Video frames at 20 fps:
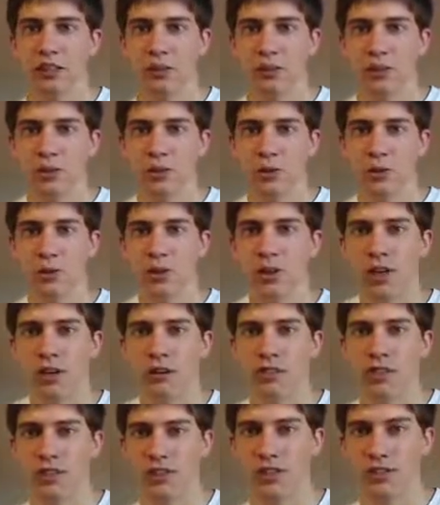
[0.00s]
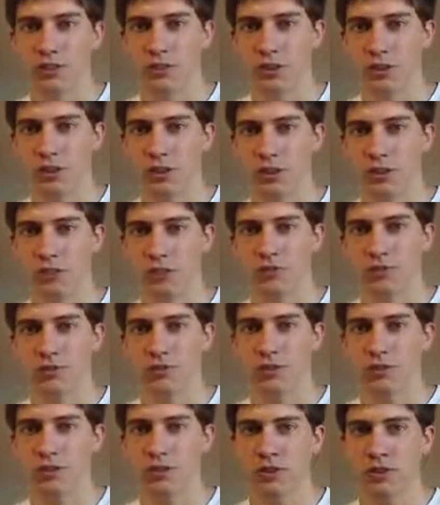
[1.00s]
to cool off the CPU
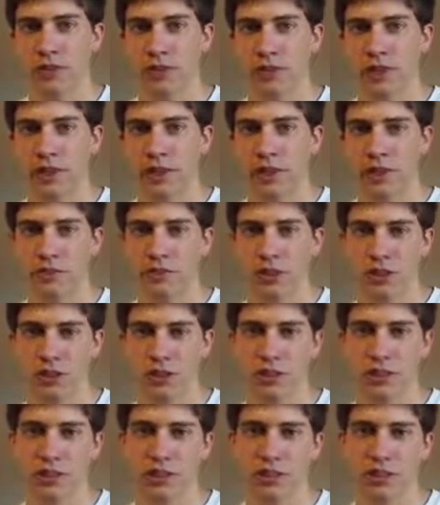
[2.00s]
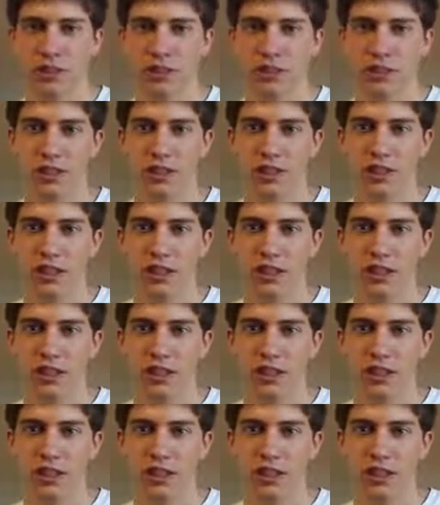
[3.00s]
so they could reach this.